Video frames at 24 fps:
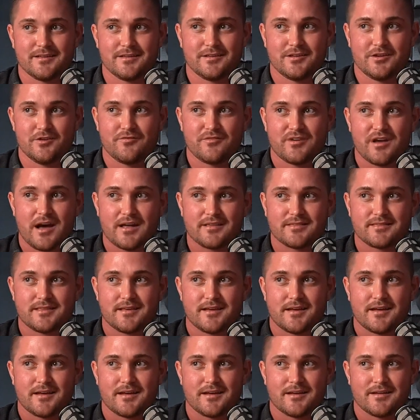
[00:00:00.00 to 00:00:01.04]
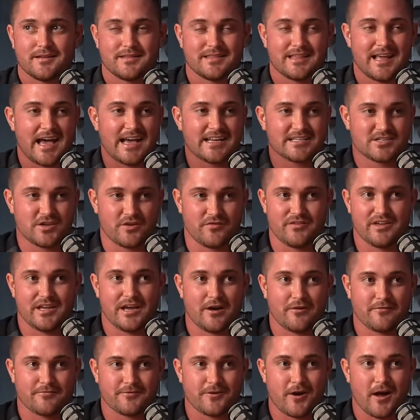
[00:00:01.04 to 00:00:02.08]
you've got the SUV
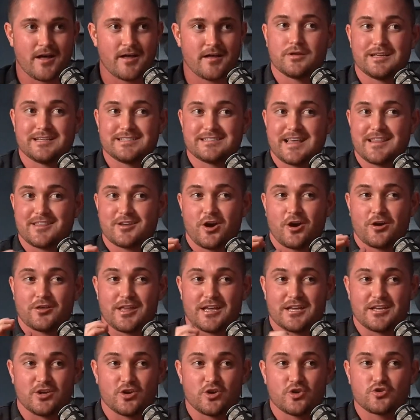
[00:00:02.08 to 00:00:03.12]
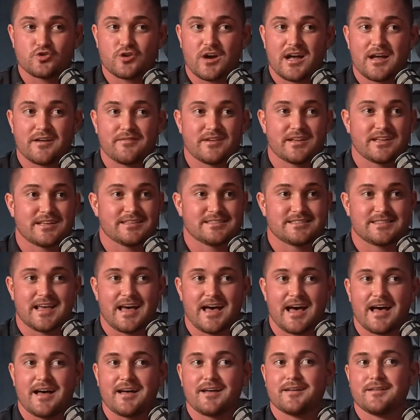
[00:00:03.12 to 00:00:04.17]
out front. Is that the car that you're driving? Is
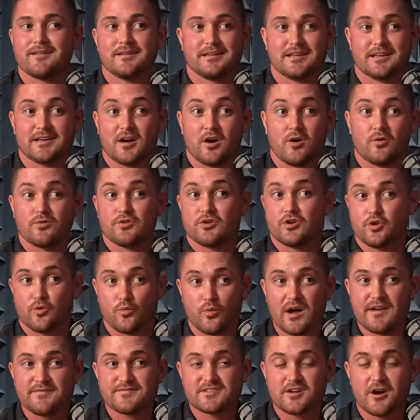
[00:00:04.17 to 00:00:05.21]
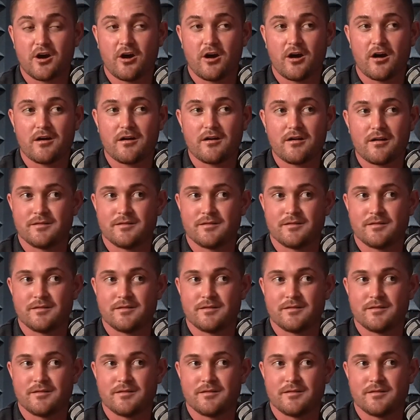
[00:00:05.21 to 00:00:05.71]
that, your wife's car?